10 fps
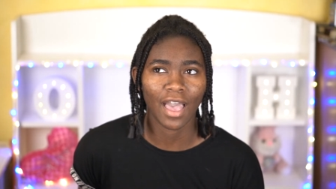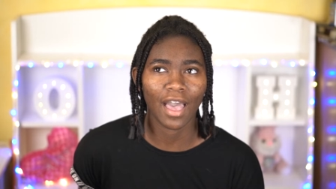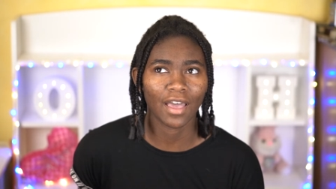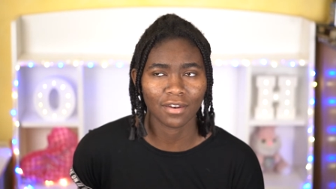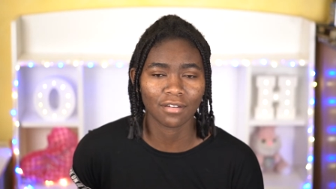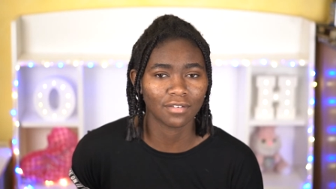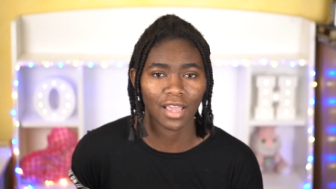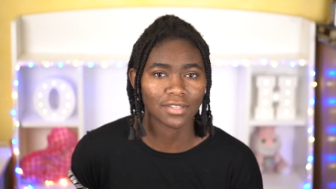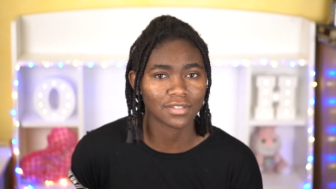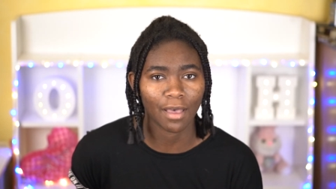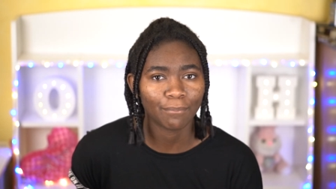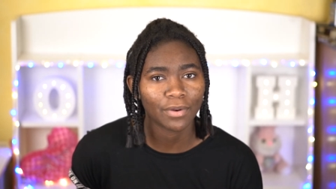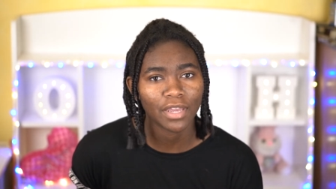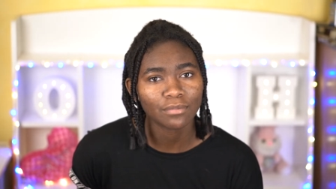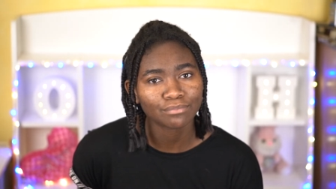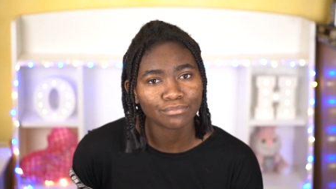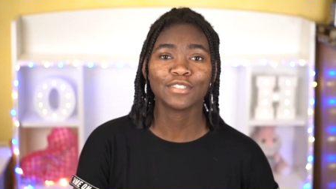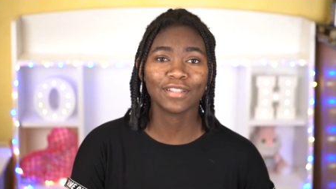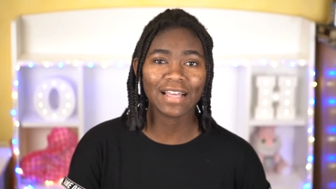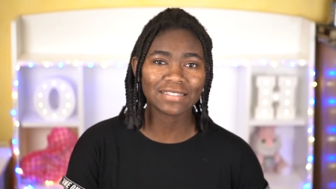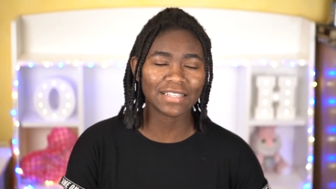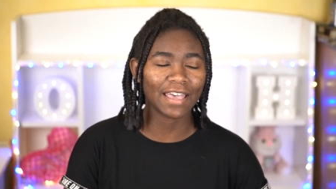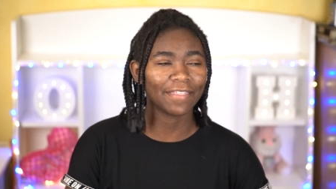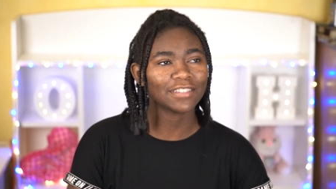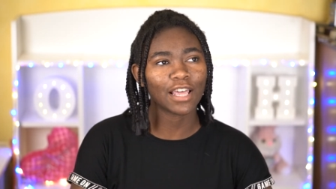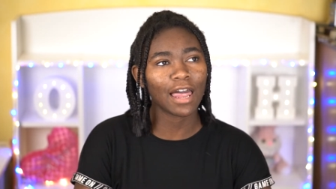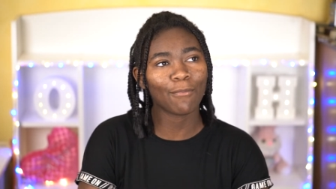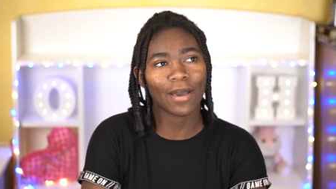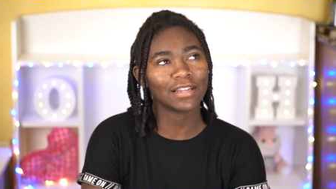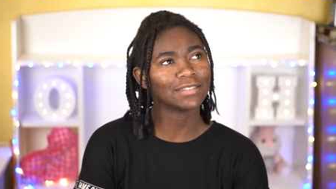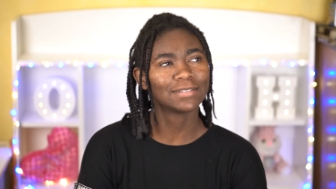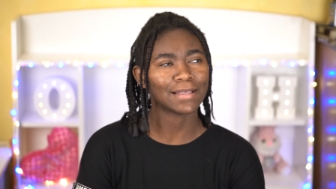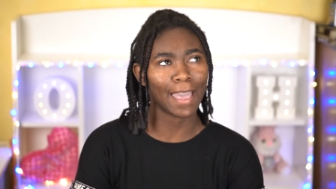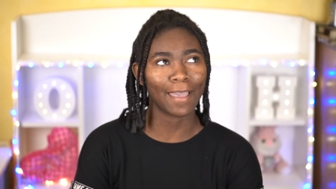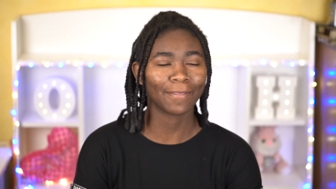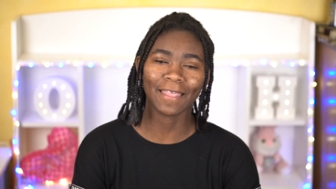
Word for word: at her next company. So that's it. That's all I wanted to say.